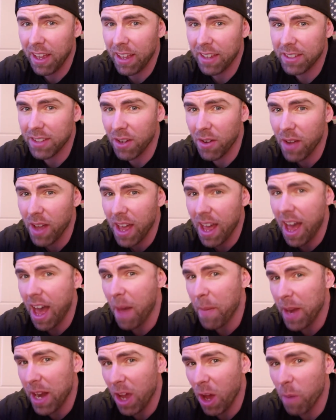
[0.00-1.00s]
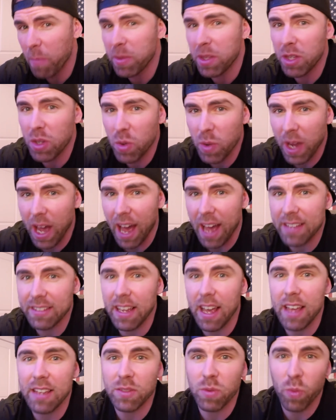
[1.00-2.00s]
So I'm going to help you guys
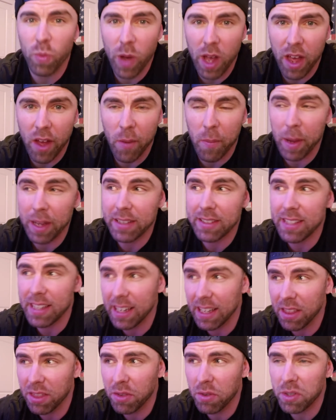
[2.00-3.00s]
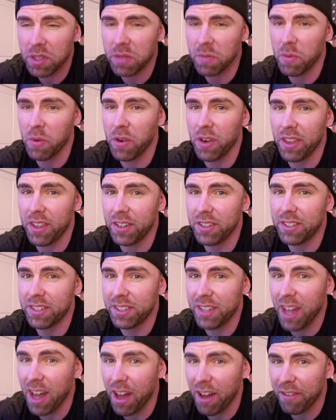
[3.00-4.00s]
as well by digging through some more of their
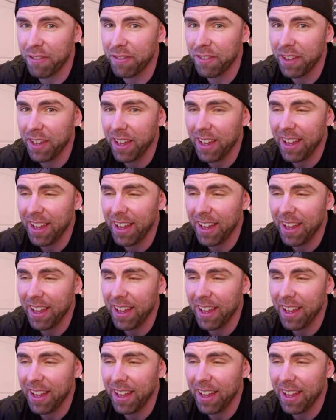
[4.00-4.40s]
stuff,